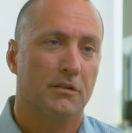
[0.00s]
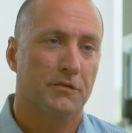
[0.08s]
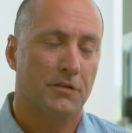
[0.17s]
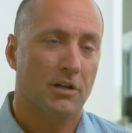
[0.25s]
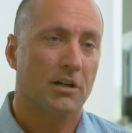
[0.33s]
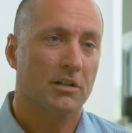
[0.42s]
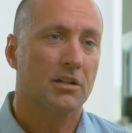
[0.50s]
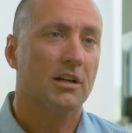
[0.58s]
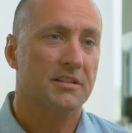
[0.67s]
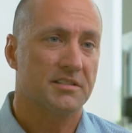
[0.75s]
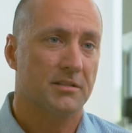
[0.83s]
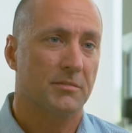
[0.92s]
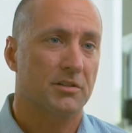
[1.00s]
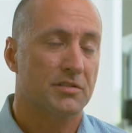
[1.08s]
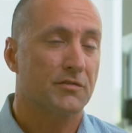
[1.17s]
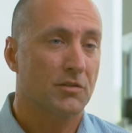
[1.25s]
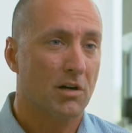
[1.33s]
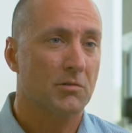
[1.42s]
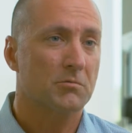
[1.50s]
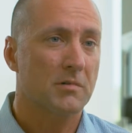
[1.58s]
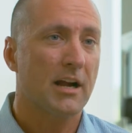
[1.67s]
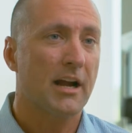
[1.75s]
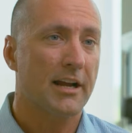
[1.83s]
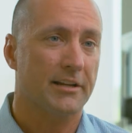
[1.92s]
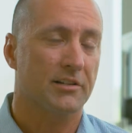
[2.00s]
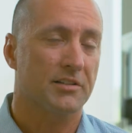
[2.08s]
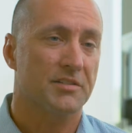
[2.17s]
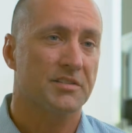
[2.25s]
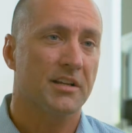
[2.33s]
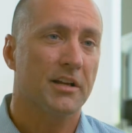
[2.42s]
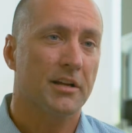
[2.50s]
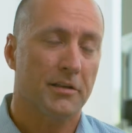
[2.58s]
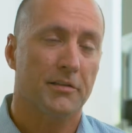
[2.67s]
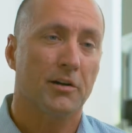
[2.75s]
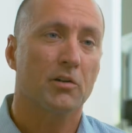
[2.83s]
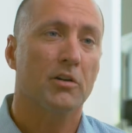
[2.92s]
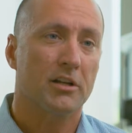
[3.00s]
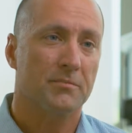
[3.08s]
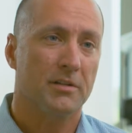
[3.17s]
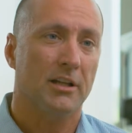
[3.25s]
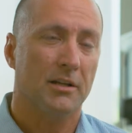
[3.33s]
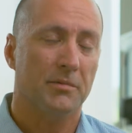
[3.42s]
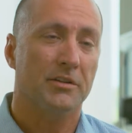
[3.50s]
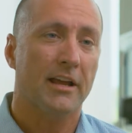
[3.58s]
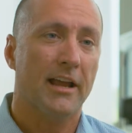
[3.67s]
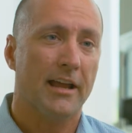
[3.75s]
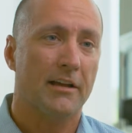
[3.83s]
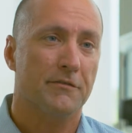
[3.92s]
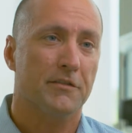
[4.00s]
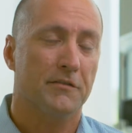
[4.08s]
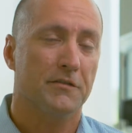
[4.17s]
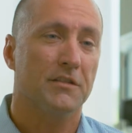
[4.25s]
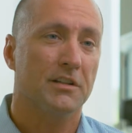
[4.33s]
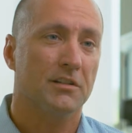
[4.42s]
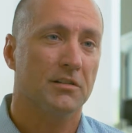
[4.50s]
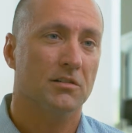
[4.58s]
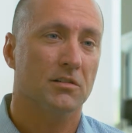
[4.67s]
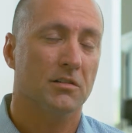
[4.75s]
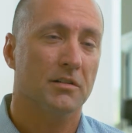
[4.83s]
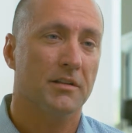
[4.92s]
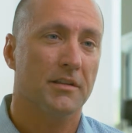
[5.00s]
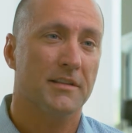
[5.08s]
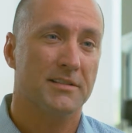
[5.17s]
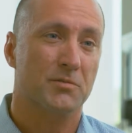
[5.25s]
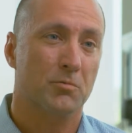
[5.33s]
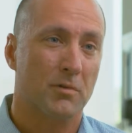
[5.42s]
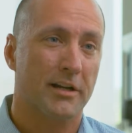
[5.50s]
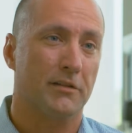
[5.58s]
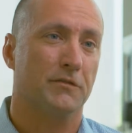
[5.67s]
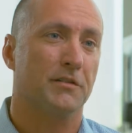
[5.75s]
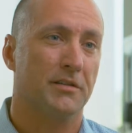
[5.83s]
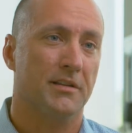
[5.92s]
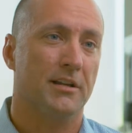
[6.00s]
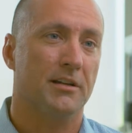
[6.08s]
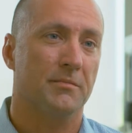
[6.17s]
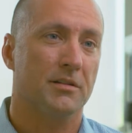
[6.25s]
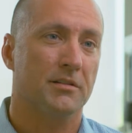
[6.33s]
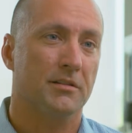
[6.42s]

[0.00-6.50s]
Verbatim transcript: for our customers, for our riders, they're going to be able to have the vehicle that's right for them,